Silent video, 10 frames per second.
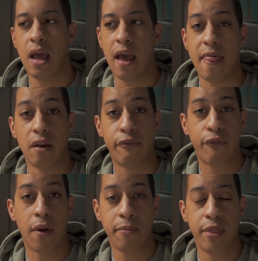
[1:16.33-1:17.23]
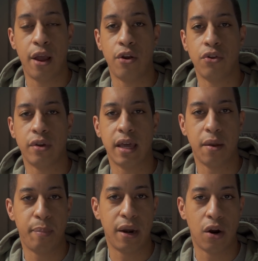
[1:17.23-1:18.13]
And then from there, you'll get a
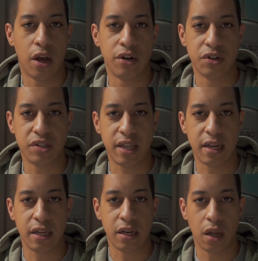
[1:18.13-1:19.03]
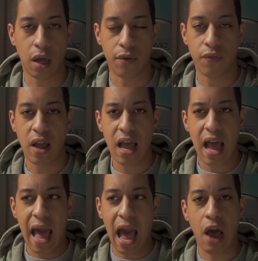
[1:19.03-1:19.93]
better understanding of
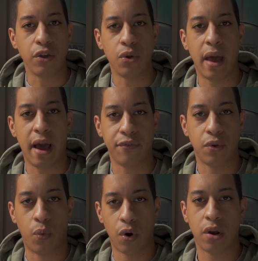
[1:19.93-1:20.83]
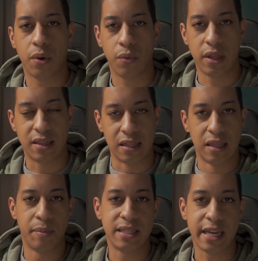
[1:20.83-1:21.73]
how you have to work with the
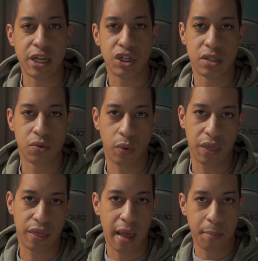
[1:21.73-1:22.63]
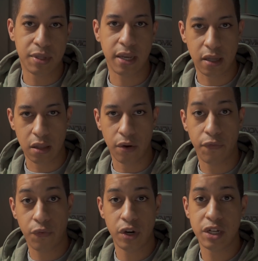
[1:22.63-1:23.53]
limitations with that particular
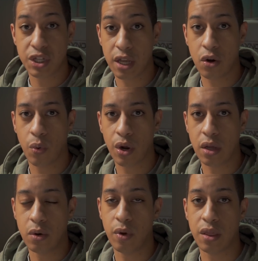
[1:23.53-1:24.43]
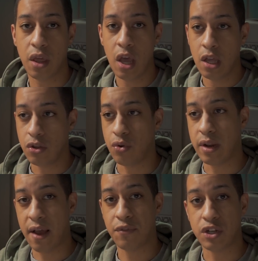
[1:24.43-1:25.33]
footage that you're working with. Do you
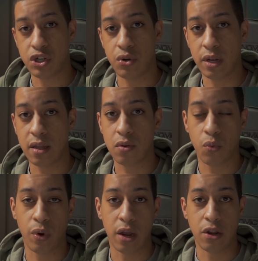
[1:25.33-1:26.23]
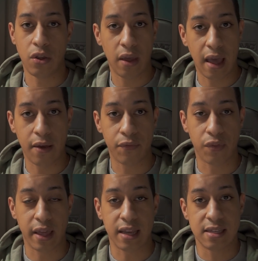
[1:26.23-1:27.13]
have to shoot it where you have
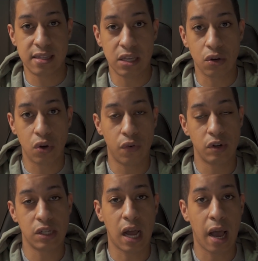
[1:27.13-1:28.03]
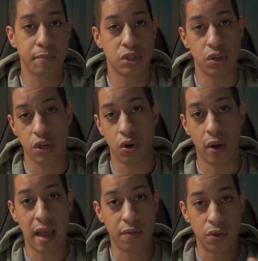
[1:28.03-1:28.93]
like a silk over top so that you don't
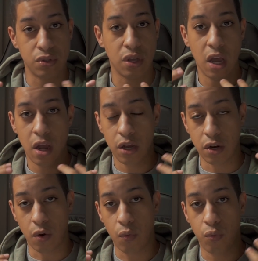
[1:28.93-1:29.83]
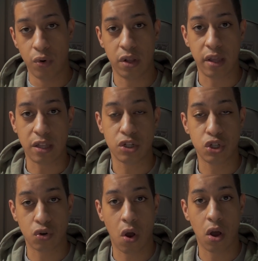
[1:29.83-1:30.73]
have those, you know, really
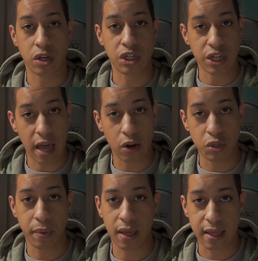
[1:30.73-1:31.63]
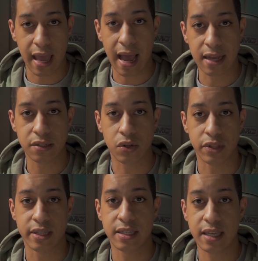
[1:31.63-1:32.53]
strong shadows being cast on
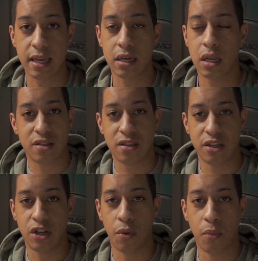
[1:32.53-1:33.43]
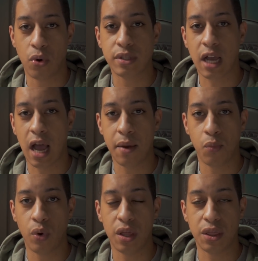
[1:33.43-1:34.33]
the skin? You know, more time
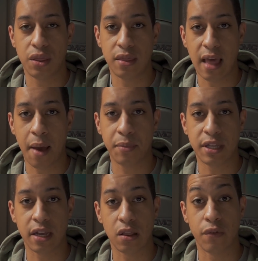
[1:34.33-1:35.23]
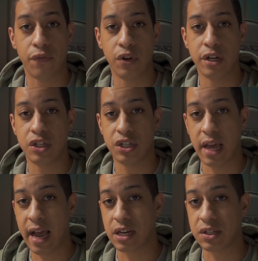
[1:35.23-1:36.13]
with that particular footage to
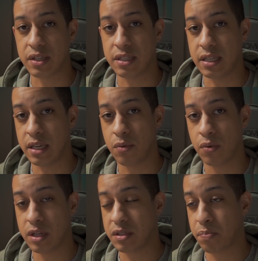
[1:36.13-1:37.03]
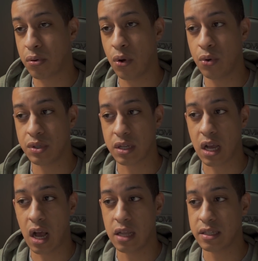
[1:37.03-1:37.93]
actually see its pros and
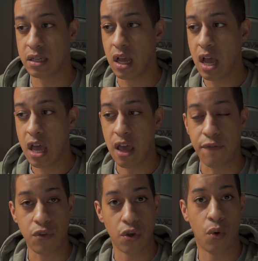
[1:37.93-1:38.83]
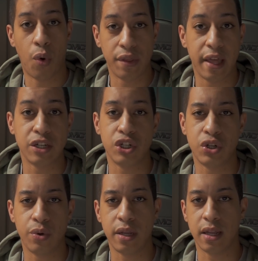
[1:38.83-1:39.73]
cons. And if you're the one that's
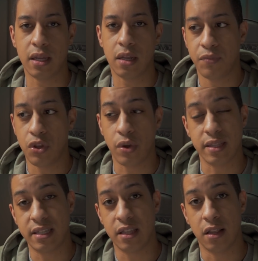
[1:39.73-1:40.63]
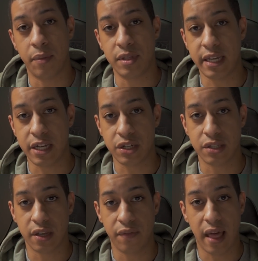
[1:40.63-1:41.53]
shooting it, you can see the
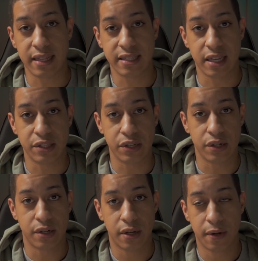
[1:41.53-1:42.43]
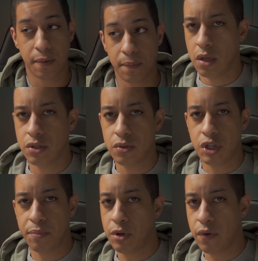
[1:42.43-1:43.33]
limitations of that sensor. So
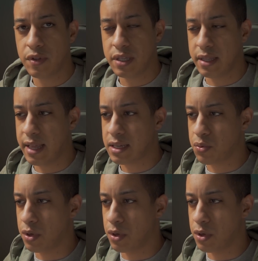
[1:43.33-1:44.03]
jumping over to the next